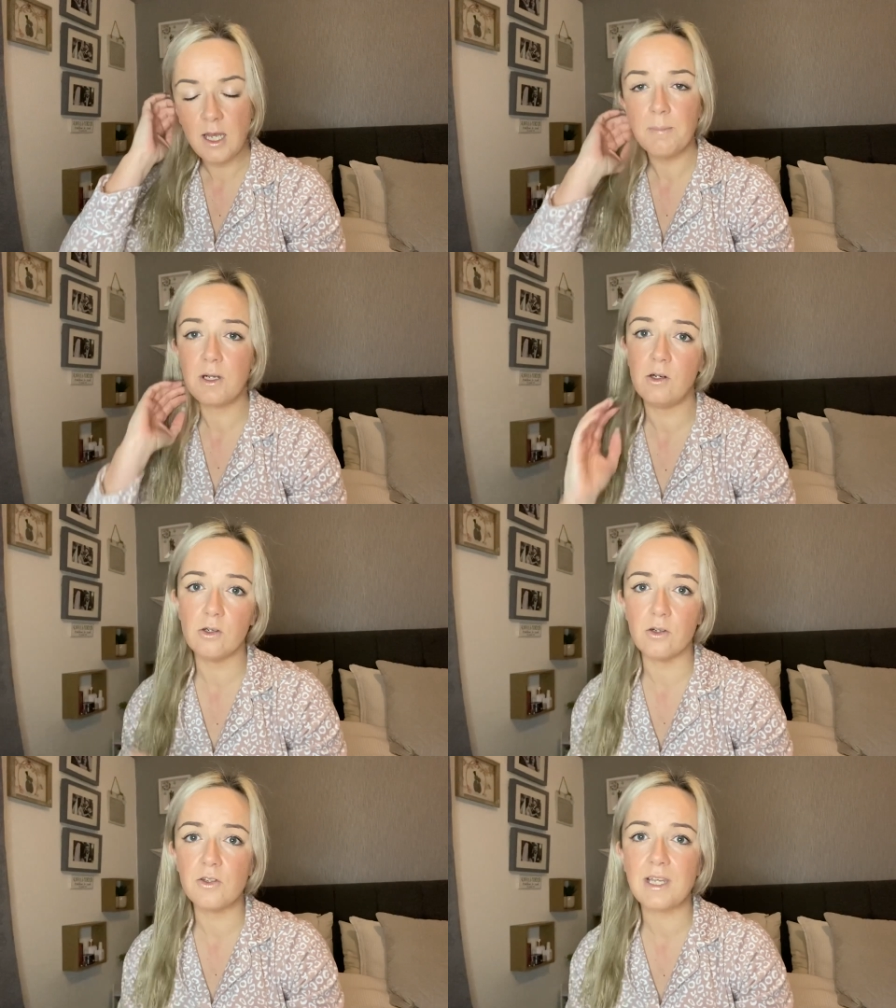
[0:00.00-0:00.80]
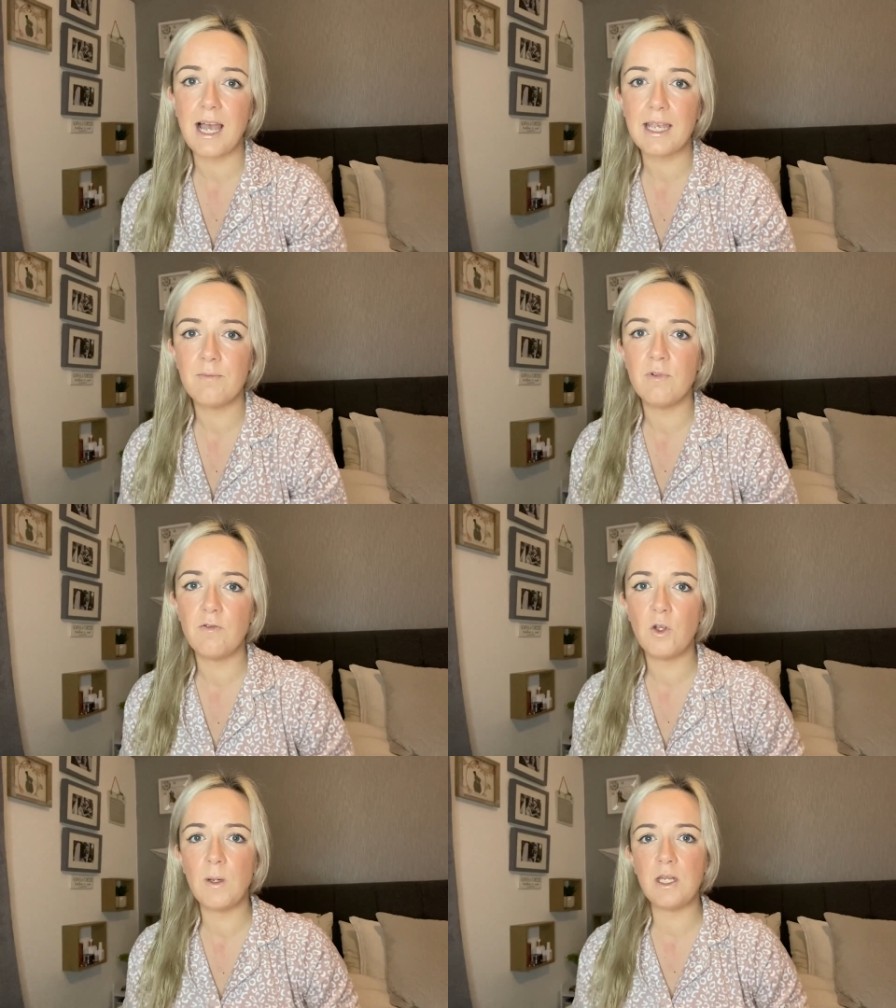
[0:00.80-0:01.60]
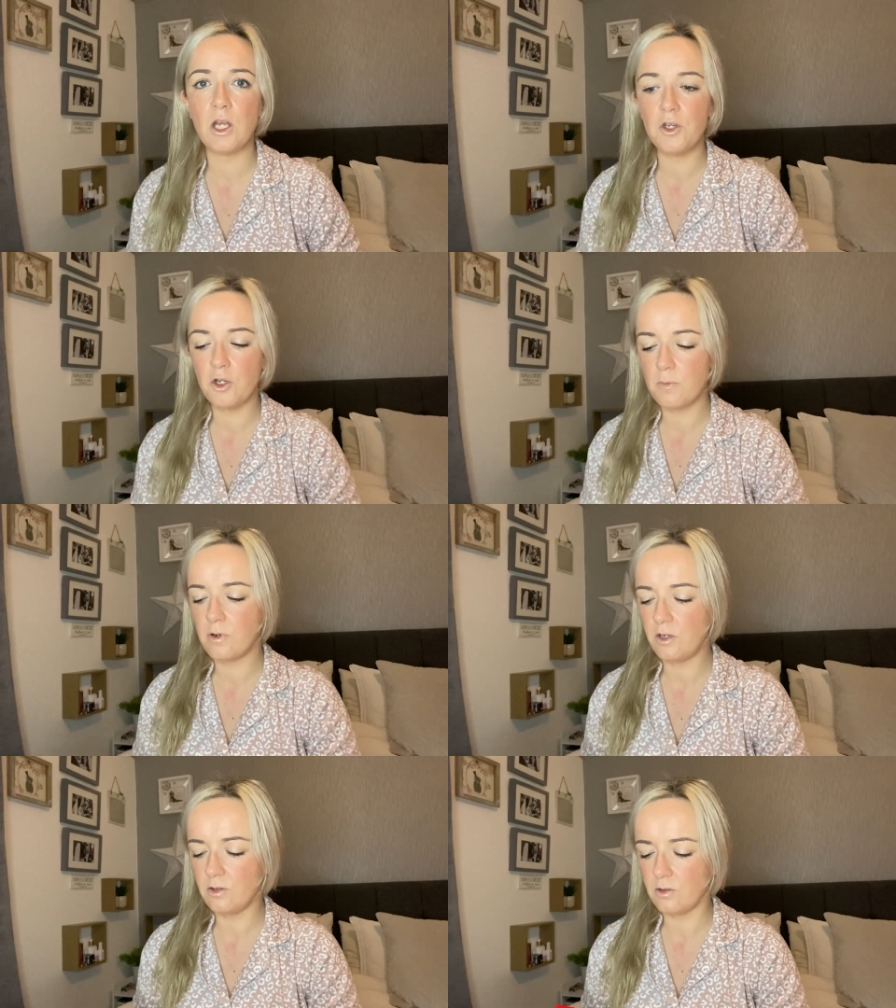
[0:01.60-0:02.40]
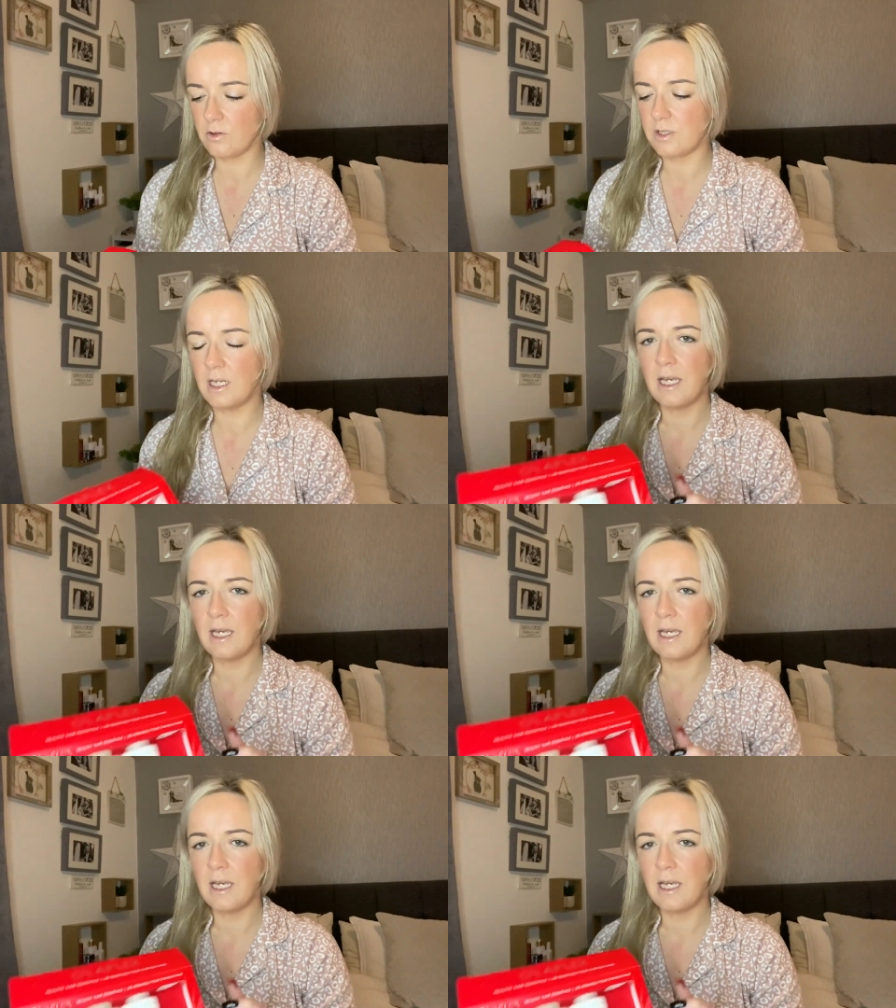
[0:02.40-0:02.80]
because I am reviewing a new product.